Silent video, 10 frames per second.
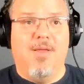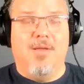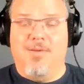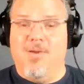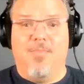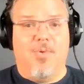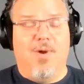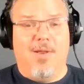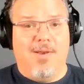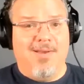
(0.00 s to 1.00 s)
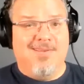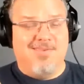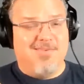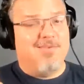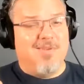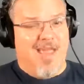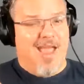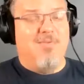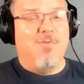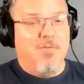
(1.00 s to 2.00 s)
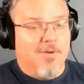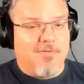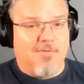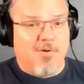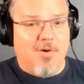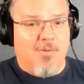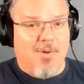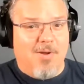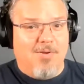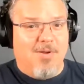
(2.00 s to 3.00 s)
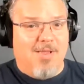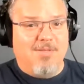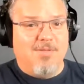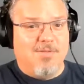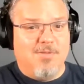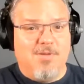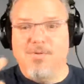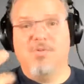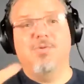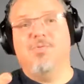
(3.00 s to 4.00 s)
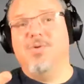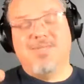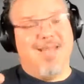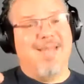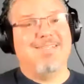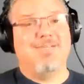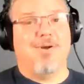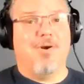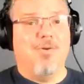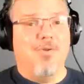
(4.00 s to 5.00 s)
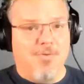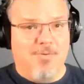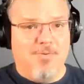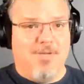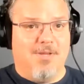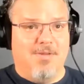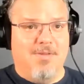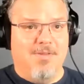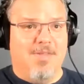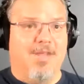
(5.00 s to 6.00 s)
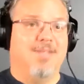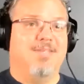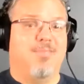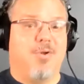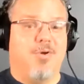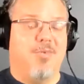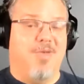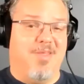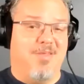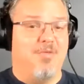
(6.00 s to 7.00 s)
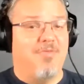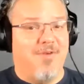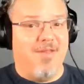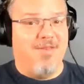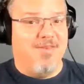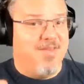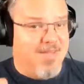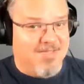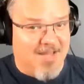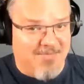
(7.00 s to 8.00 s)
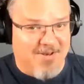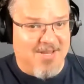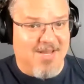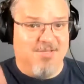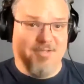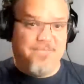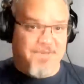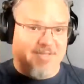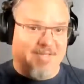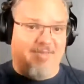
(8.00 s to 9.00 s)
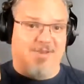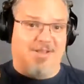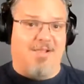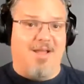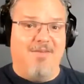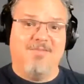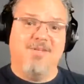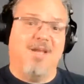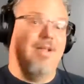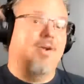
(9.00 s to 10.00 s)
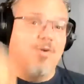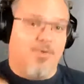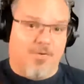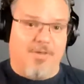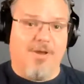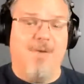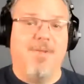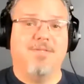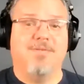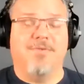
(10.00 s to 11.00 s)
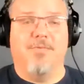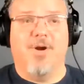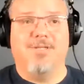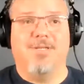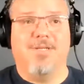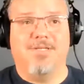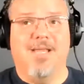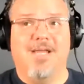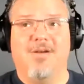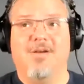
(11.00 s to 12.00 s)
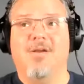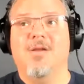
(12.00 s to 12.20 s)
number one, have you looked for Coma on your lenses? Number two, which lenses are you using that exhibit Coma that you find disadvantageous? Please leave it in the live chat or in the comments if you're watching this later.